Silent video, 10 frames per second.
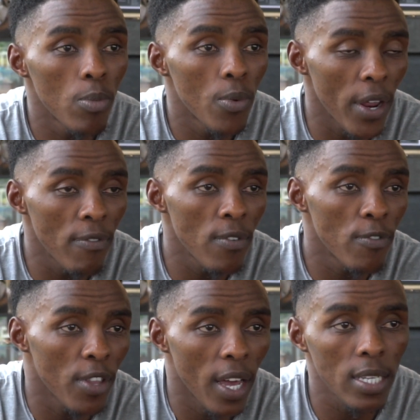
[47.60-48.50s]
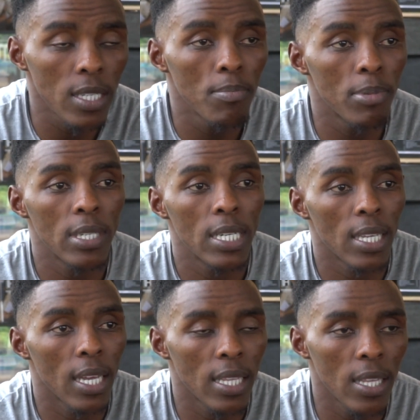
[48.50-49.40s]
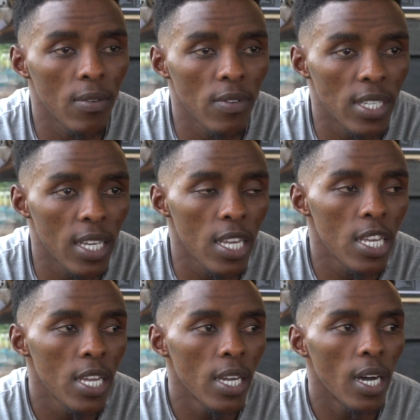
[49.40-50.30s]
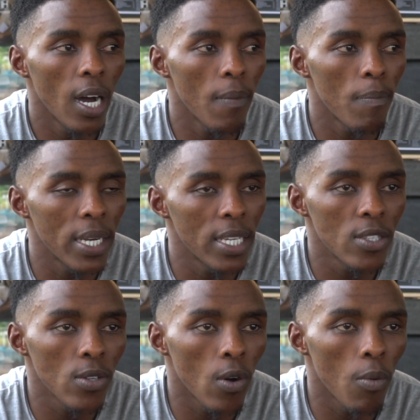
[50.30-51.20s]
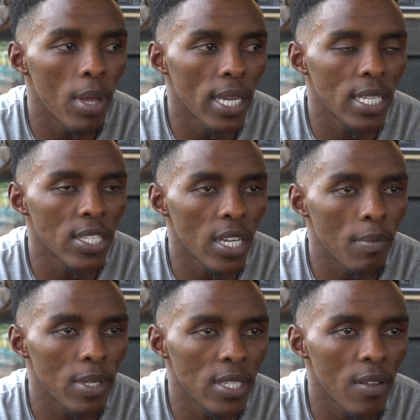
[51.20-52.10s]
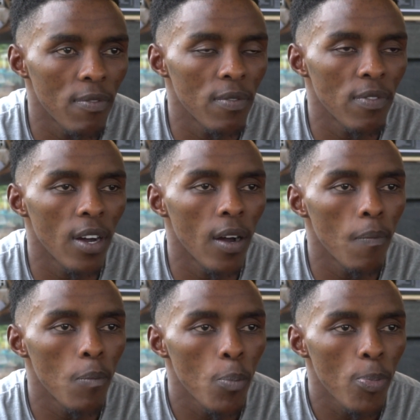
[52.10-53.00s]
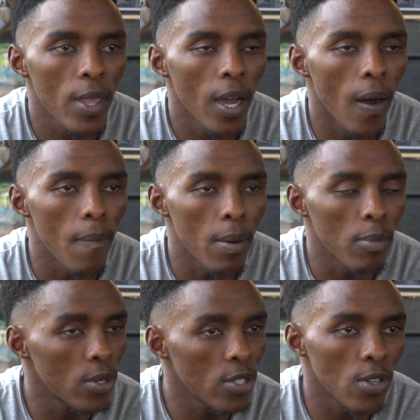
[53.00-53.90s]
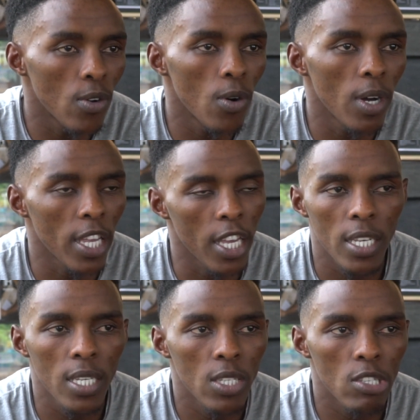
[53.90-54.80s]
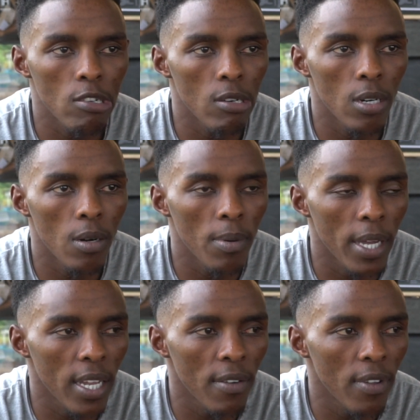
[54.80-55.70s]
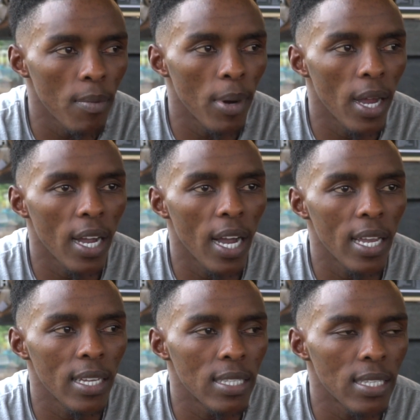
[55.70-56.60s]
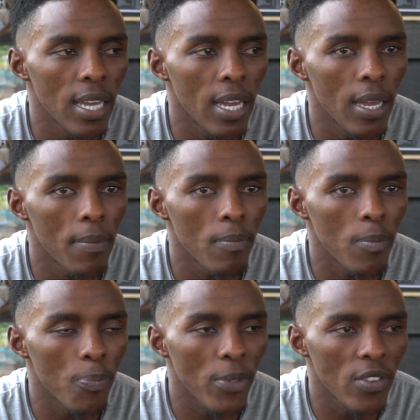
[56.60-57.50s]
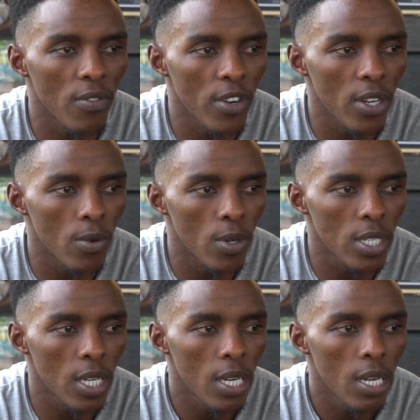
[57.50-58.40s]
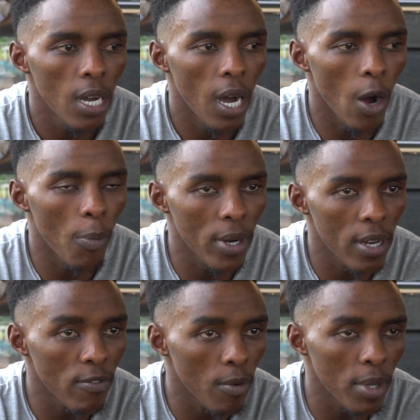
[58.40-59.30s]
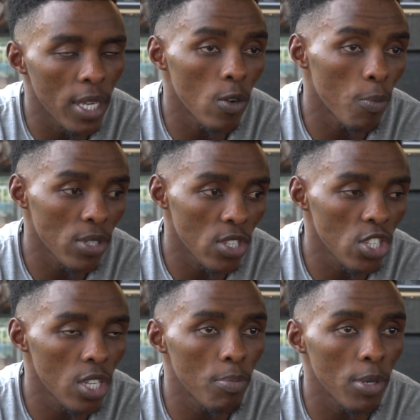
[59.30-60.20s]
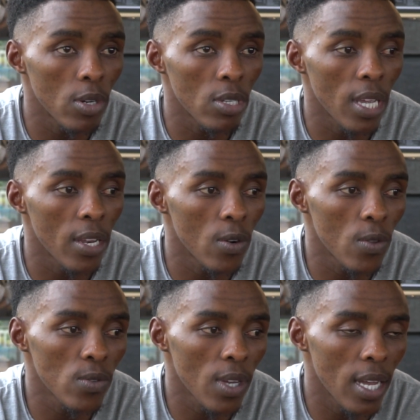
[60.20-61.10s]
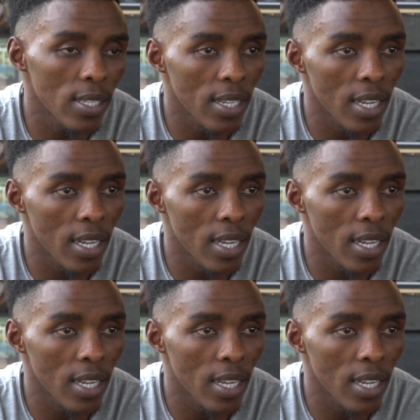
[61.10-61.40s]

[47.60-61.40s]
Grateful for that because at the end of the day, I need to go back and check myself if I'm good to go again. So getting a Philippine guy, it's a very good opponent for me and opposition because I know those guys they're